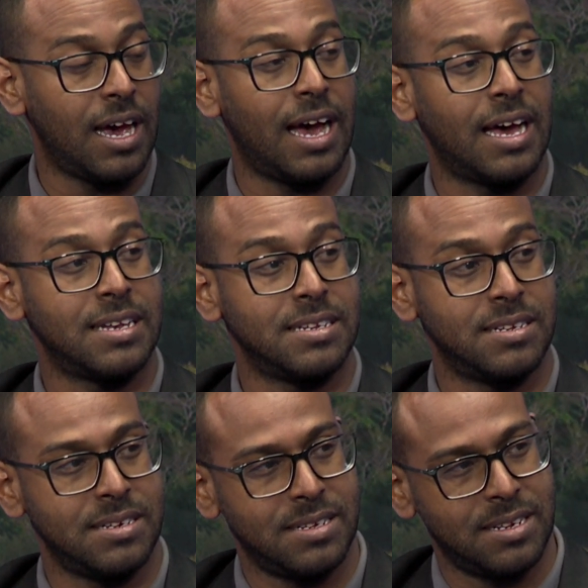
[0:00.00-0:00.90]

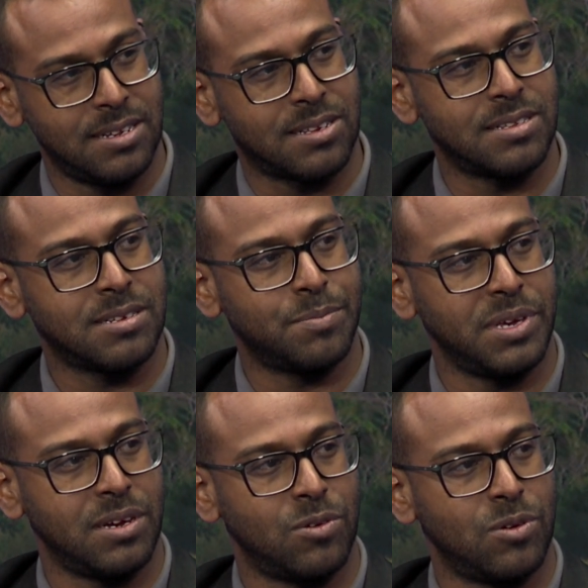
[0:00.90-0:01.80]
and Little
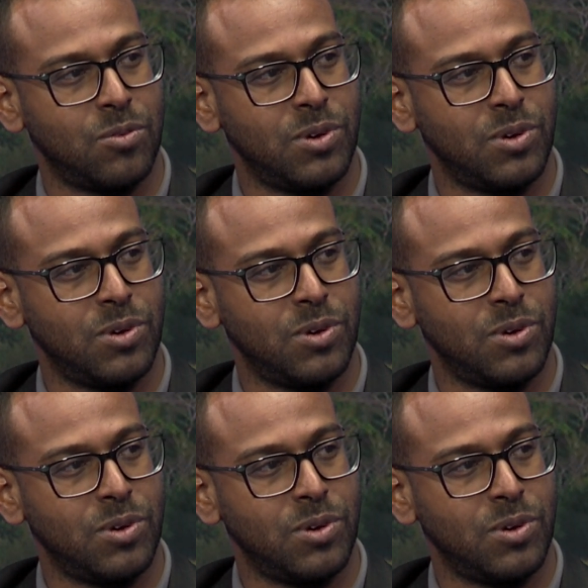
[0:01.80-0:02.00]
Tobago,